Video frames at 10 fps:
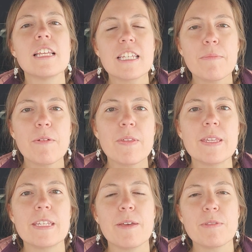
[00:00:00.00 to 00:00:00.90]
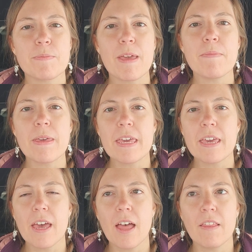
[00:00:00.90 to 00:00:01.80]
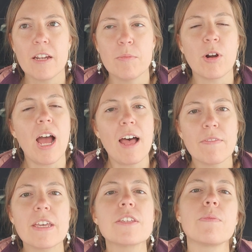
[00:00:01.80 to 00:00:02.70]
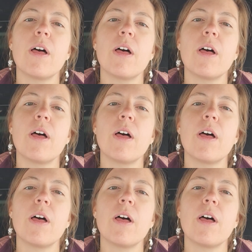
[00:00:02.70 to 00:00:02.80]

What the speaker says: Some of these tips might be a little more obvious,